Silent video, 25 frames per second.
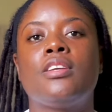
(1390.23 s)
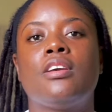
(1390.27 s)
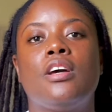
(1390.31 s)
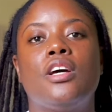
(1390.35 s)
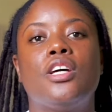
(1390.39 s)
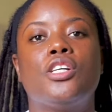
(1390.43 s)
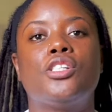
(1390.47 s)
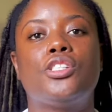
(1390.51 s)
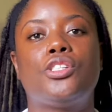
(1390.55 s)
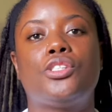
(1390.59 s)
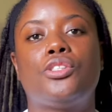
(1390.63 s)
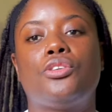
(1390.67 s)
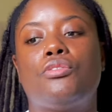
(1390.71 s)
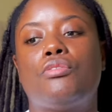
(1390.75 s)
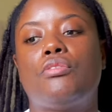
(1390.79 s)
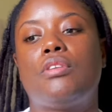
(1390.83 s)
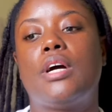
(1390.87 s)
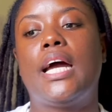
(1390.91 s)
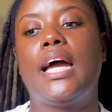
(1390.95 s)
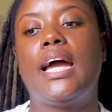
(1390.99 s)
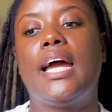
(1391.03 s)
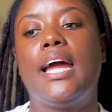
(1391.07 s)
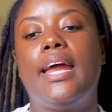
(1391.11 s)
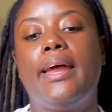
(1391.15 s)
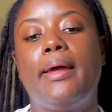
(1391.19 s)
So
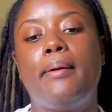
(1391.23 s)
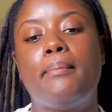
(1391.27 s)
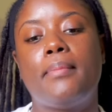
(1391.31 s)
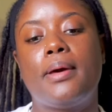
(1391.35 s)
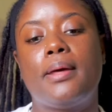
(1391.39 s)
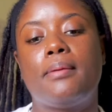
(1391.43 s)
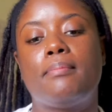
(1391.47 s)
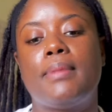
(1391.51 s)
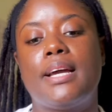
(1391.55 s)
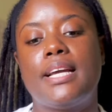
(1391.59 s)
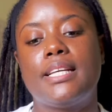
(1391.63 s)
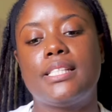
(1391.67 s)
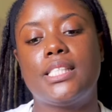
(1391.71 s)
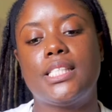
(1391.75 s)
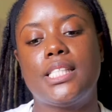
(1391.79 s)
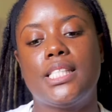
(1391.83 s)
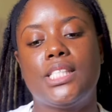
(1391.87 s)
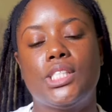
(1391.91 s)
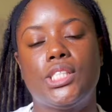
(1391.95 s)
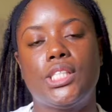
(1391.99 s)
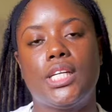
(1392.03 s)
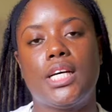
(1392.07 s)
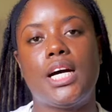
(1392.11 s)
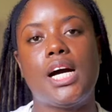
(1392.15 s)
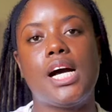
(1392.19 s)
him and my
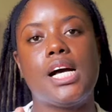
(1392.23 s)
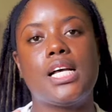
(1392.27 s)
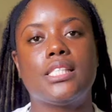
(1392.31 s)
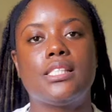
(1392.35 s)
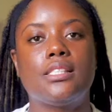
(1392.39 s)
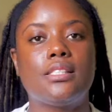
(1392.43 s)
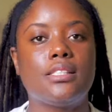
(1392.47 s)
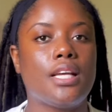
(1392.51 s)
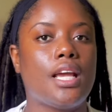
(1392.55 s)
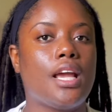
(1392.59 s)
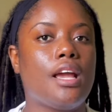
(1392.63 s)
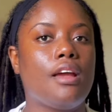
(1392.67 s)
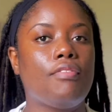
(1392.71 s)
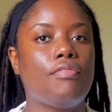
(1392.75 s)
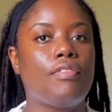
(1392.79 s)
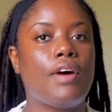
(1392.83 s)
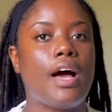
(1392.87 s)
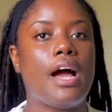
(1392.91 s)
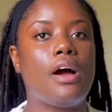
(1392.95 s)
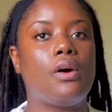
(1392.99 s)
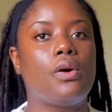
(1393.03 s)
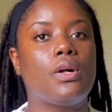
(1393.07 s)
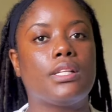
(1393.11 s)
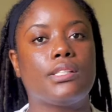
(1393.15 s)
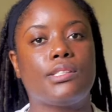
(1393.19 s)
sister are safe.
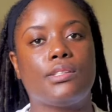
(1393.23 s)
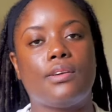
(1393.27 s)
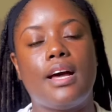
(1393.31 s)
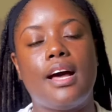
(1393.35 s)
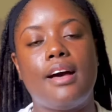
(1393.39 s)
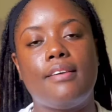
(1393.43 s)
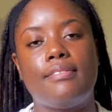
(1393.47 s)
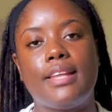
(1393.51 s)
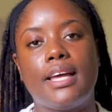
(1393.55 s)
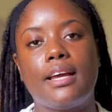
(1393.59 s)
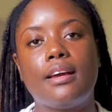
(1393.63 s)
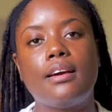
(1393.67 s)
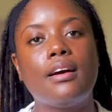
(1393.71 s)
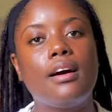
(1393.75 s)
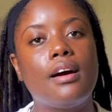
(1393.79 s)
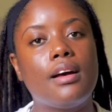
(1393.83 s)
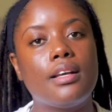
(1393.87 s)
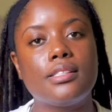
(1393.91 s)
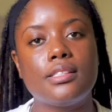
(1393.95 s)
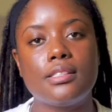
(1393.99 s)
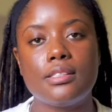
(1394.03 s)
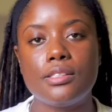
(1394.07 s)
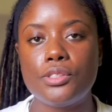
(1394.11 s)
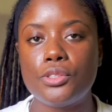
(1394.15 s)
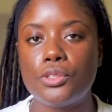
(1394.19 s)
I also have like
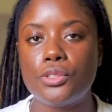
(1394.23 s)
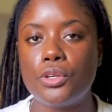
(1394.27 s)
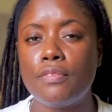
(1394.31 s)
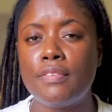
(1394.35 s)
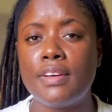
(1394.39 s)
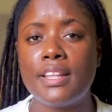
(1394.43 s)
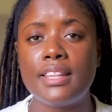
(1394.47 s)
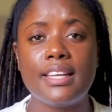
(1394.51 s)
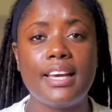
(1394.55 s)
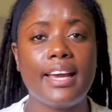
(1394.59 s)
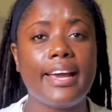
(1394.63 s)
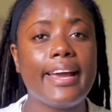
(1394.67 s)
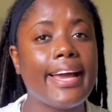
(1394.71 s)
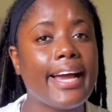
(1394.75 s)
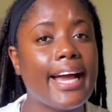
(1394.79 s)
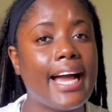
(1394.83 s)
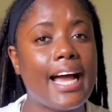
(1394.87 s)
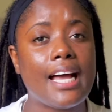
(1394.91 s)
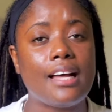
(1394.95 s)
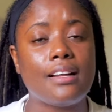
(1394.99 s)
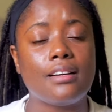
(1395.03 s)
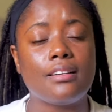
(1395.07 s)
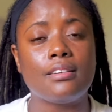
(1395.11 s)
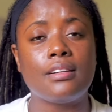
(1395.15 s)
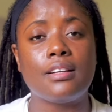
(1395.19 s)
cousins over there,
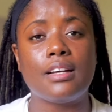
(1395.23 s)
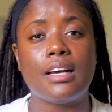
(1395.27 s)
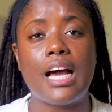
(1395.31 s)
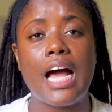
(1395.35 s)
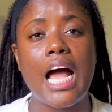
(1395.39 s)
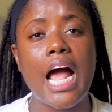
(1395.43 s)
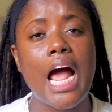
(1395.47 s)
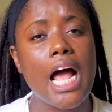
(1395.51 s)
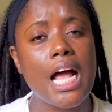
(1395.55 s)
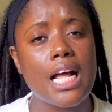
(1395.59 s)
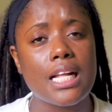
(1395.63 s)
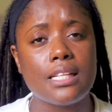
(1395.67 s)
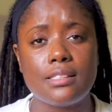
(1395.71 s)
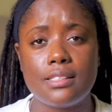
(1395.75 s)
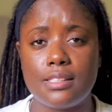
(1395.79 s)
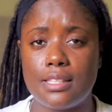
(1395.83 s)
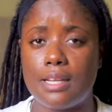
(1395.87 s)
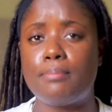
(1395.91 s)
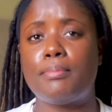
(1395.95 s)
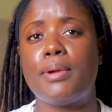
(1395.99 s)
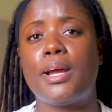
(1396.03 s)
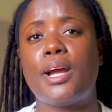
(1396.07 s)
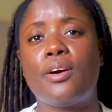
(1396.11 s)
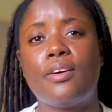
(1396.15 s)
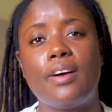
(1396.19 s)
and aunts, and
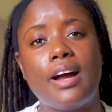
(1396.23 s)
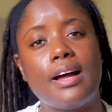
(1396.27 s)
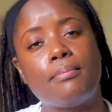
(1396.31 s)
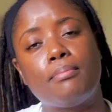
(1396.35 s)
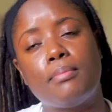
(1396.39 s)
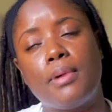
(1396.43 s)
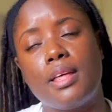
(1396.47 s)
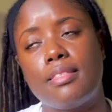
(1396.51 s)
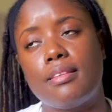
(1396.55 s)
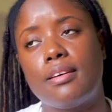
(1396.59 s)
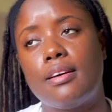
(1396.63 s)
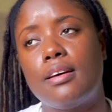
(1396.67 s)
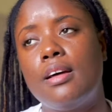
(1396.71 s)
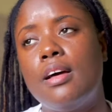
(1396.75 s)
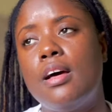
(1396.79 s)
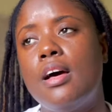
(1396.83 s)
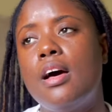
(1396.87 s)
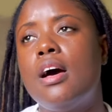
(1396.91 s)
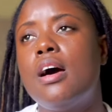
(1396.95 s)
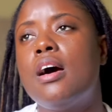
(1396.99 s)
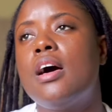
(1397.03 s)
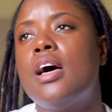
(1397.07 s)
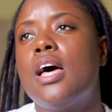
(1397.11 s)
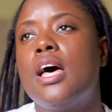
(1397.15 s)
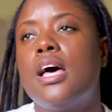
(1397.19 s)
my grandmother
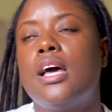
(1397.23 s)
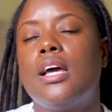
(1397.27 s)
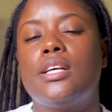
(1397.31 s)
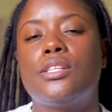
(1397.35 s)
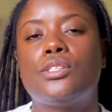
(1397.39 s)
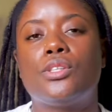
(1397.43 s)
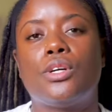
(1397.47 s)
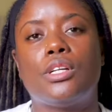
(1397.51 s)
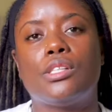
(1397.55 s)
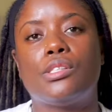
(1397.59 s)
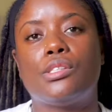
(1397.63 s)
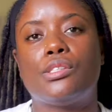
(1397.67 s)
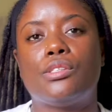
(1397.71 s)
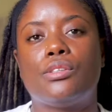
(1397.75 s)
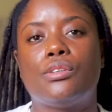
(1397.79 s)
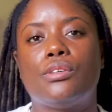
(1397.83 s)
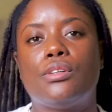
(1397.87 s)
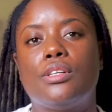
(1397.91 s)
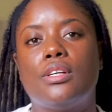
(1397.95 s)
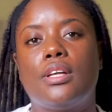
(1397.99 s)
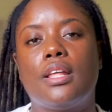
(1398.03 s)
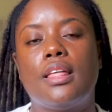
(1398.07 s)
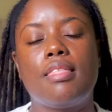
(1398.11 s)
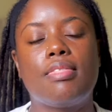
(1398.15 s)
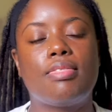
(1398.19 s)
is
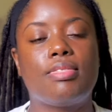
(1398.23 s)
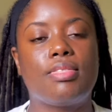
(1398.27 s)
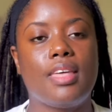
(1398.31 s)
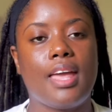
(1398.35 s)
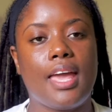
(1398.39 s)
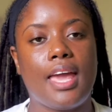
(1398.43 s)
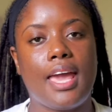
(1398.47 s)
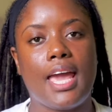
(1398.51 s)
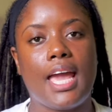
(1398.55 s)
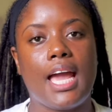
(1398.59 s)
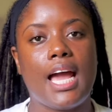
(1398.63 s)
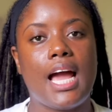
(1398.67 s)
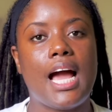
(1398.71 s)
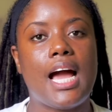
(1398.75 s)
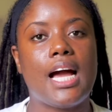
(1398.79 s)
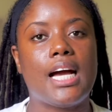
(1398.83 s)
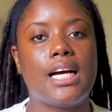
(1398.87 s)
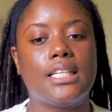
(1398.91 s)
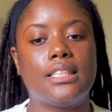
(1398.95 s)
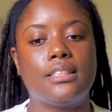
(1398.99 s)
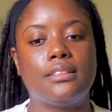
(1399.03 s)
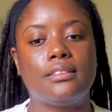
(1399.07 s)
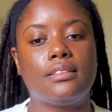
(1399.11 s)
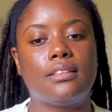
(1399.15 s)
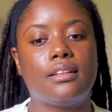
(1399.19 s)
also there,
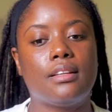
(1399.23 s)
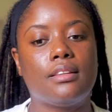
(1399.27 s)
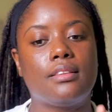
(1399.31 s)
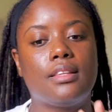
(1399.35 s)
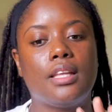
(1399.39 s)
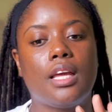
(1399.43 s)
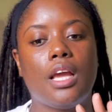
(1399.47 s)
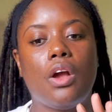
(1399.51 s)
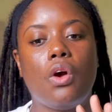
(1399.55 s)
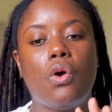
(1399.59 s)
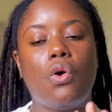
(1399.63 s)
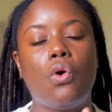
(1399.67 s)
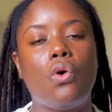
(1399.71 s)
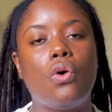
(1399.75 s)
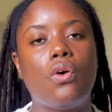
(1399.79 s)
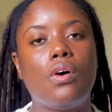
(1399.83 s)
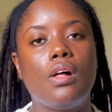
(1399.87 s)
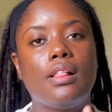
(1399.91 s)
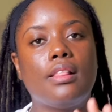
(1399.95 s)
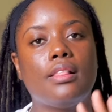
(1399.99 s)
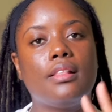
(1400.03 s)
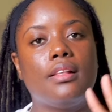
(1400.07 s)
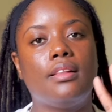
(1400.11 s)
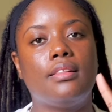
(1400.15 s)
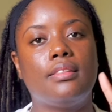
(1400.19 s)
and they
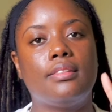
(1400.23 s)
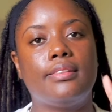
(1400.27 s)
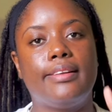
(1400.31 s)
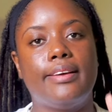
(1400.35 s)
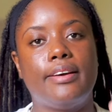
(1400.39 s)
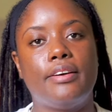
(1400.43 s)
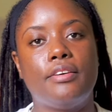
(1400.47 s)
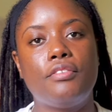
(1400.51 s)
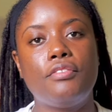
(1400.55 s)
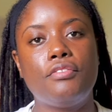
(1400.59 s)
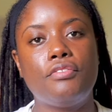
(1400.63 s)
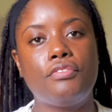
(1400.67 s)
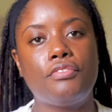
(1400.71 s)
all live